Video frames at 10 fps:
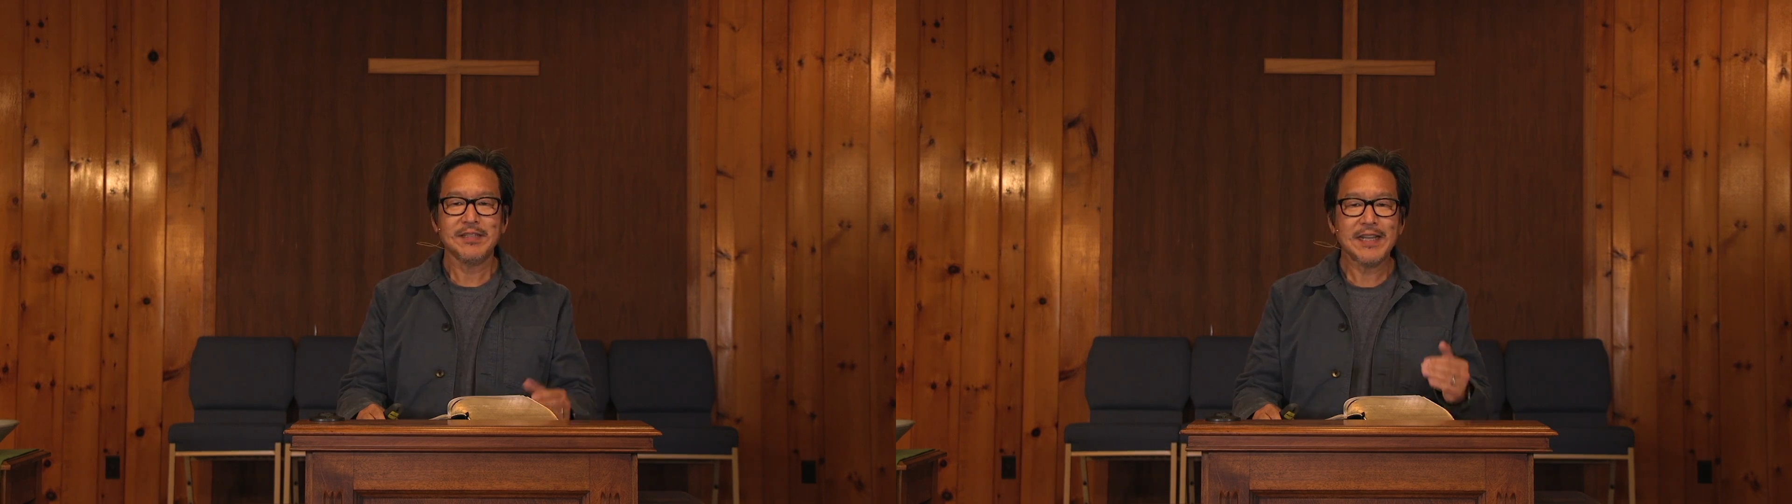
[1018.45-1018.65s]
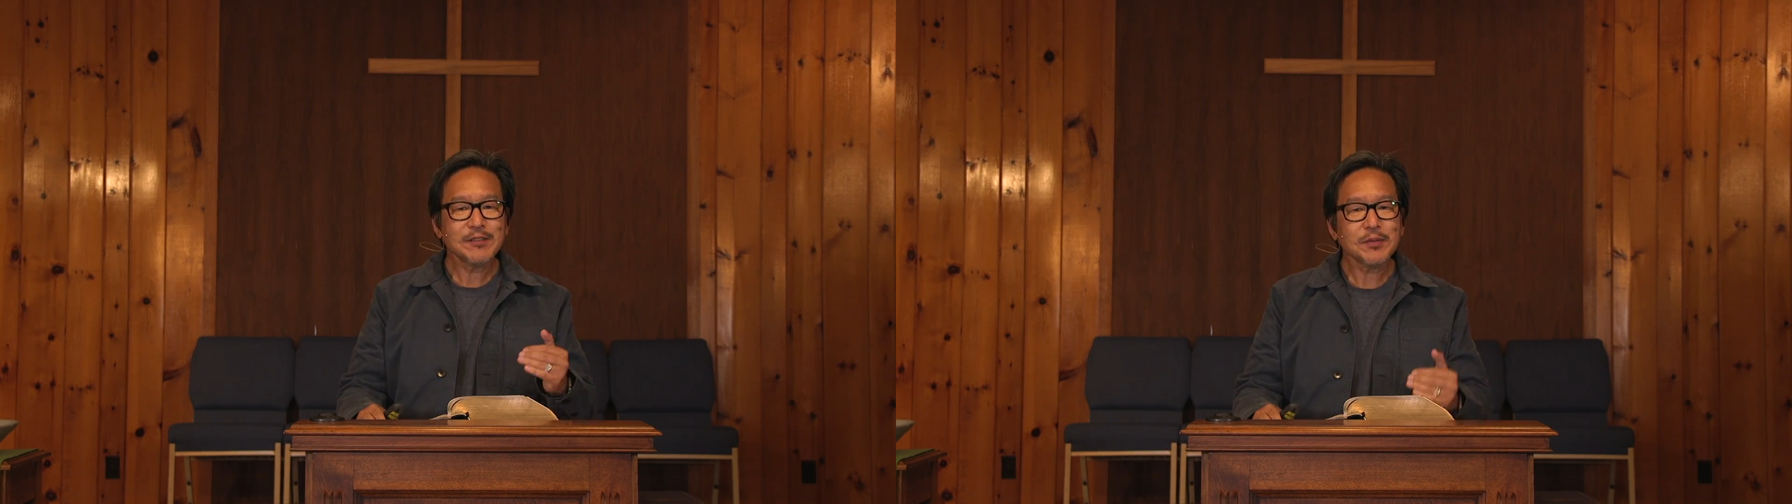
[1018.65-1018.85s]

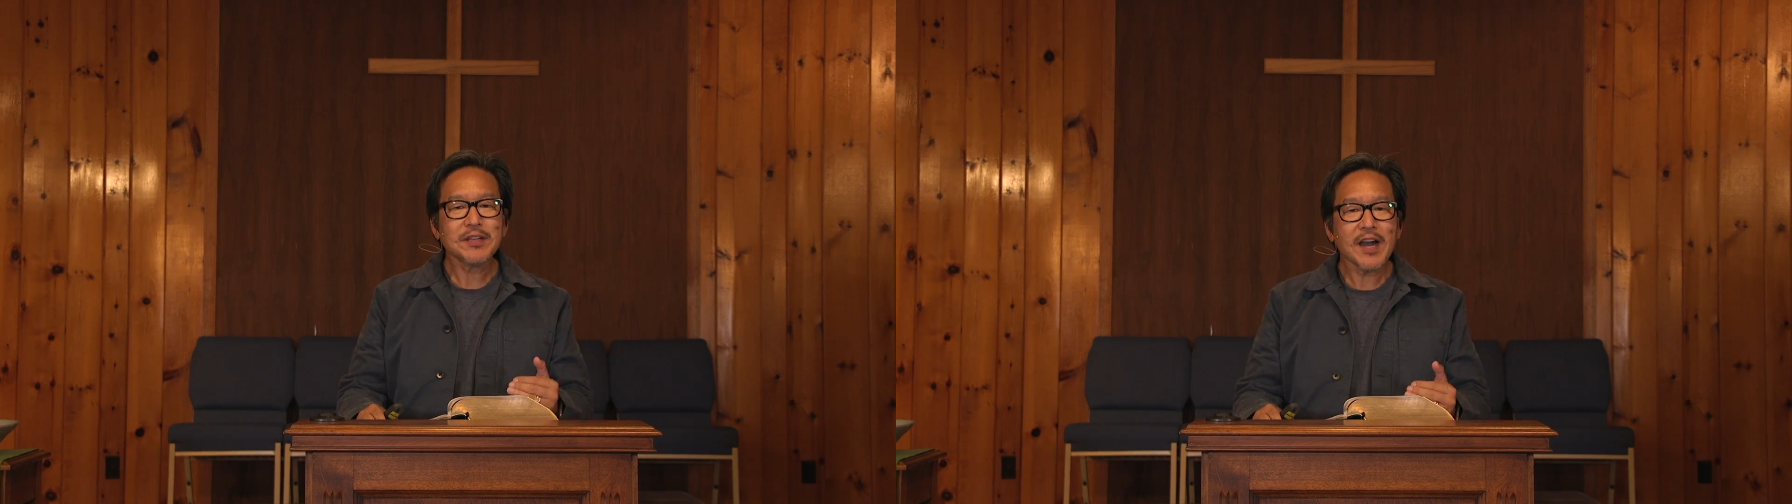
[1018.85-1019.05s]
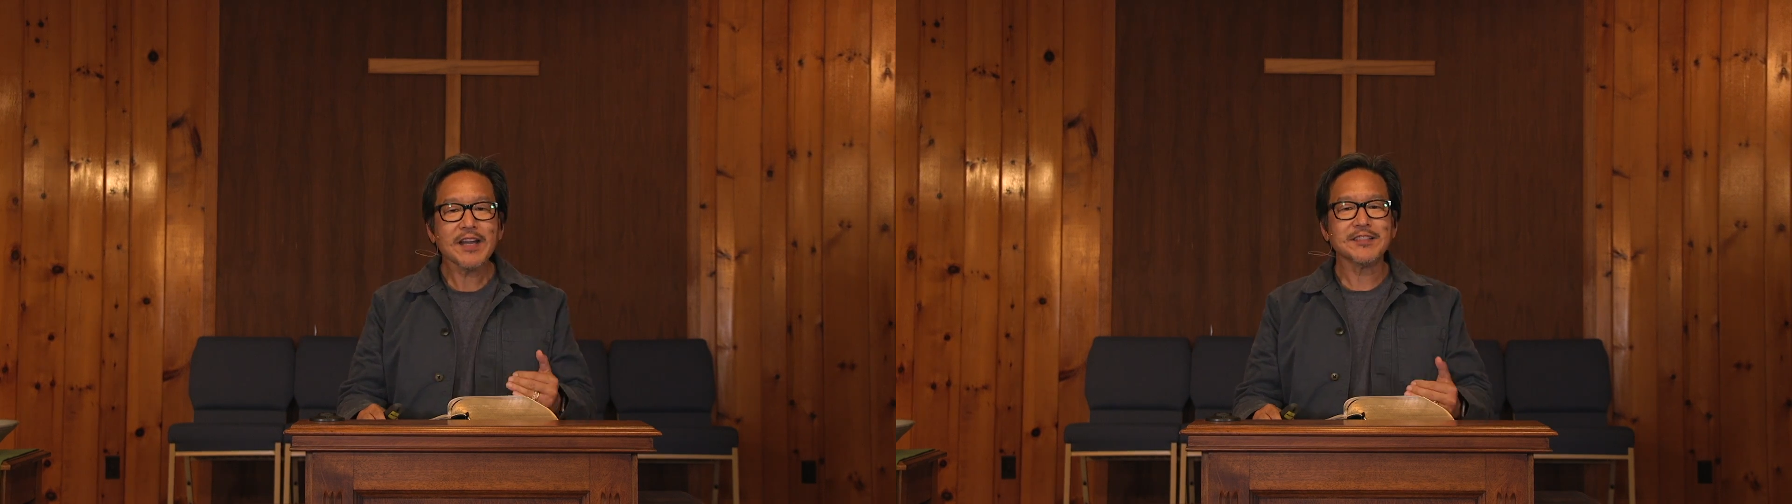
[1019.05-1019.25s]
That's what
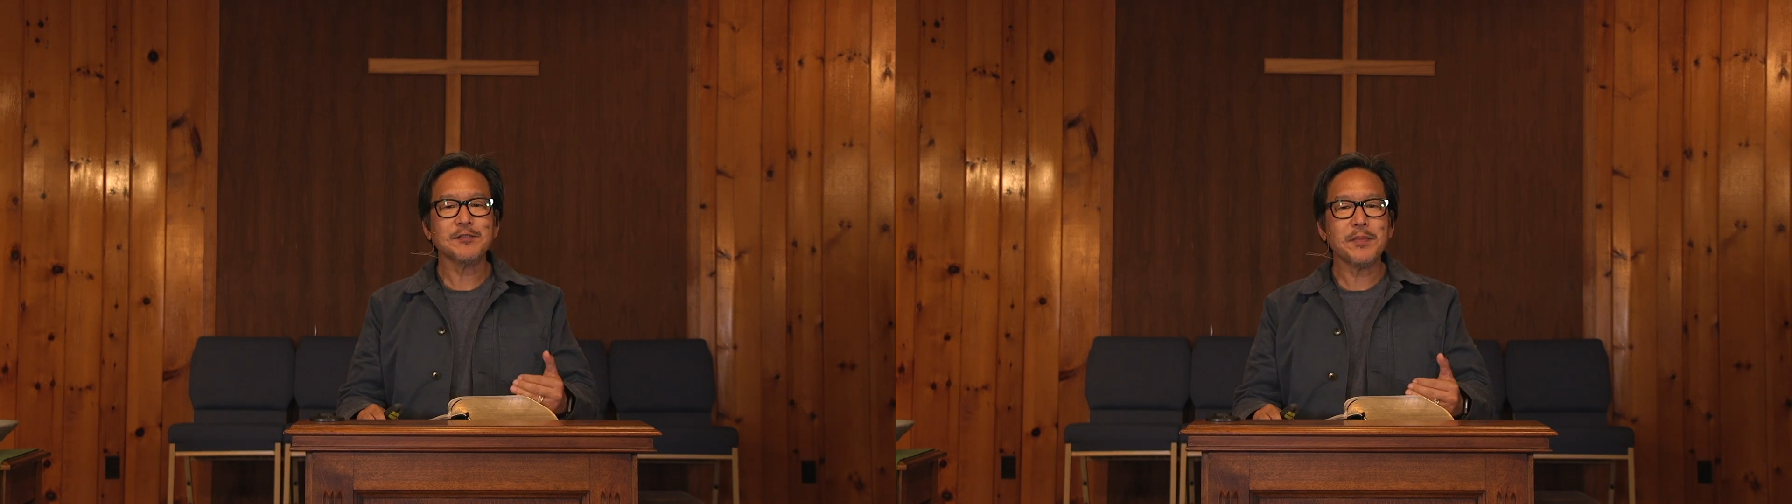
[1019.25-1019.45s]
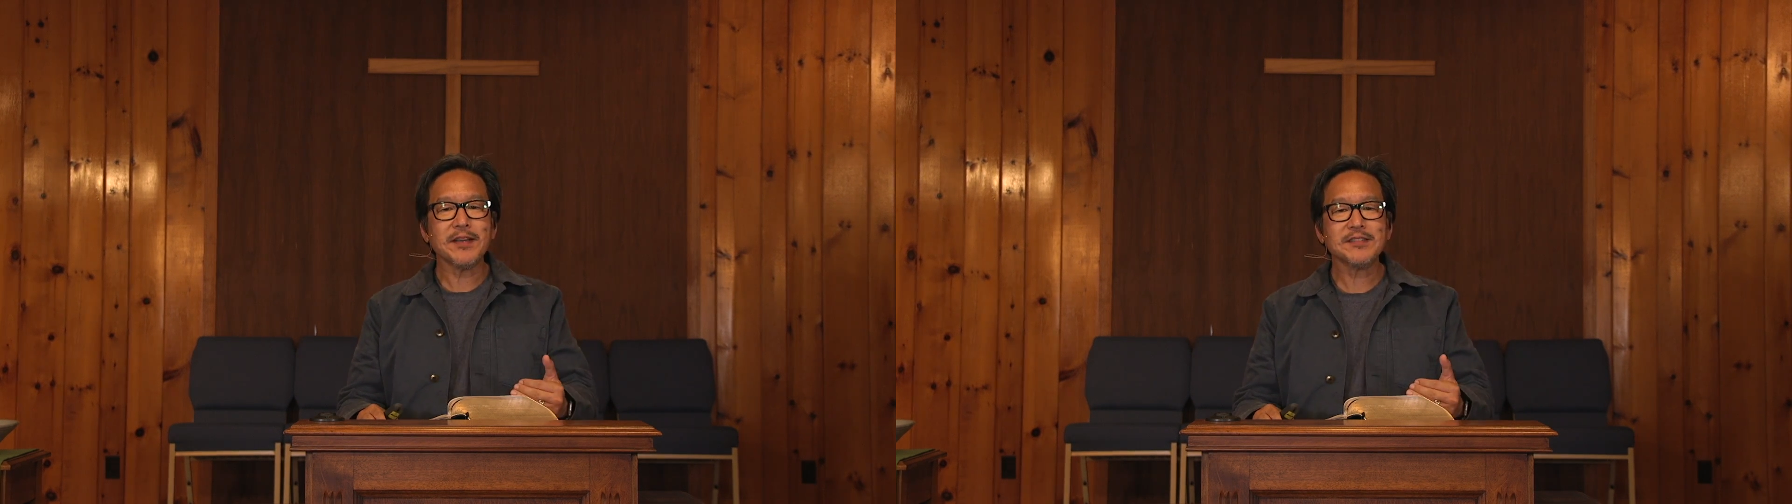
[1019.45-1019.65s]
God
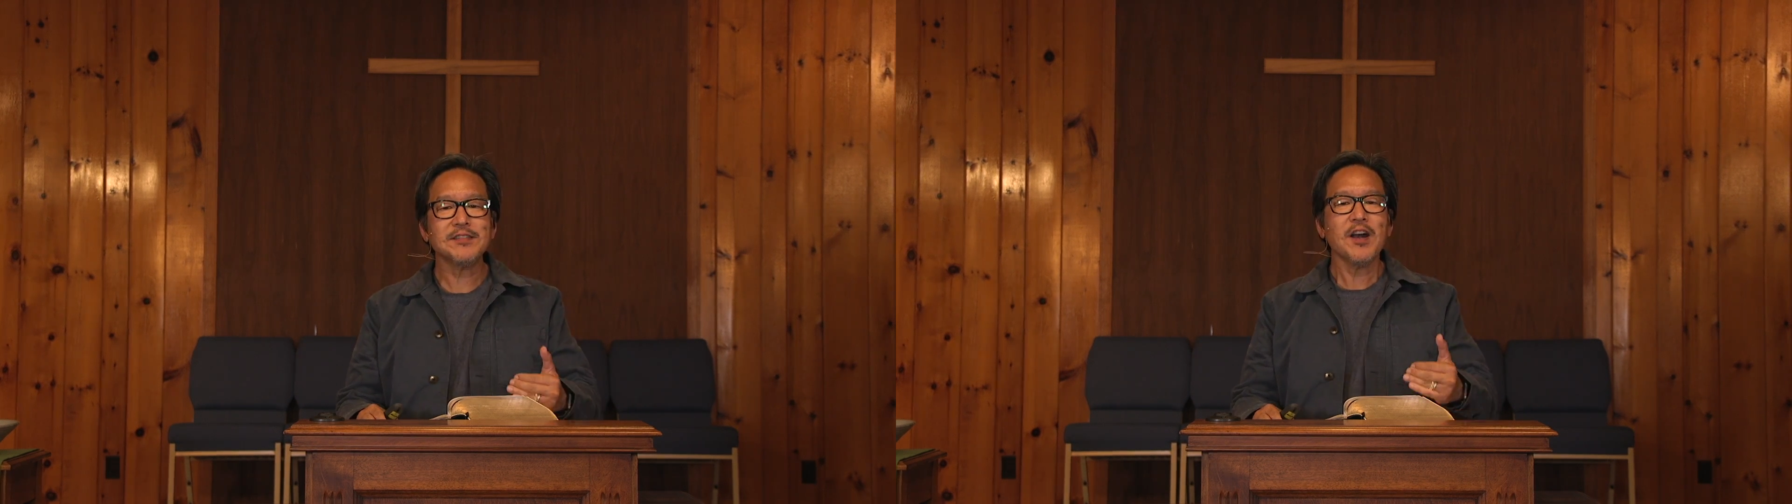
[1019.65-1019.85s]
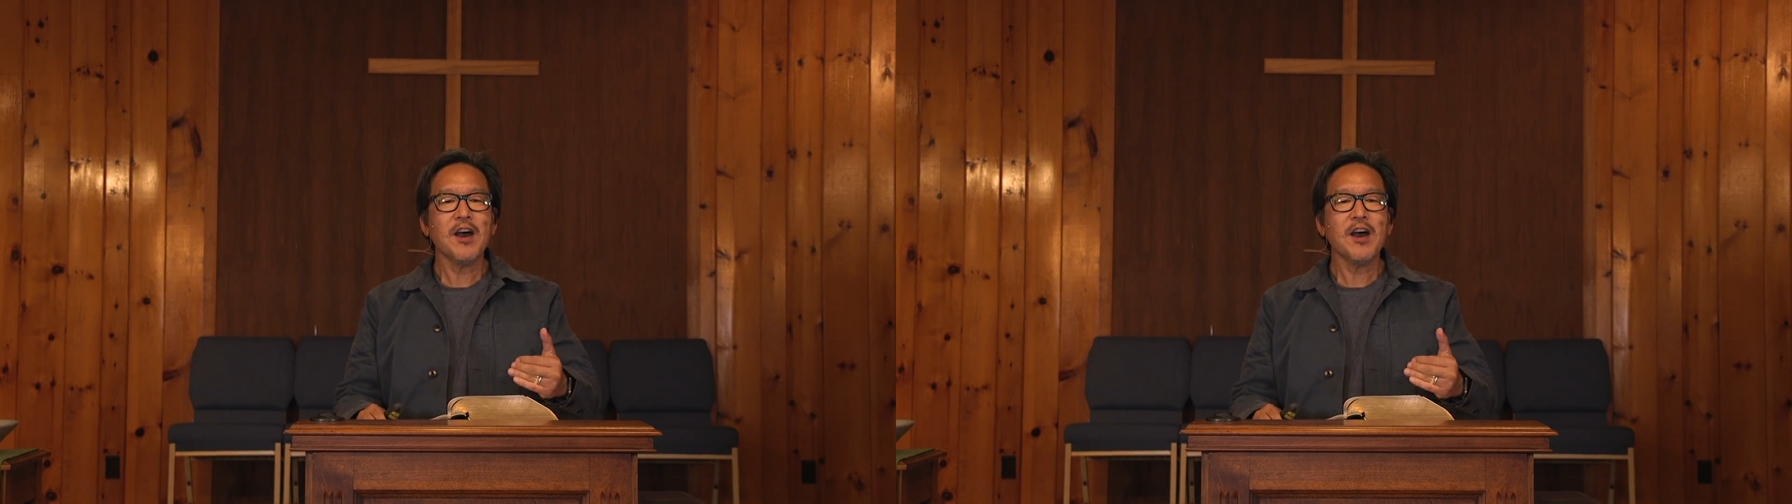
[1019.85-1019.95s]
expects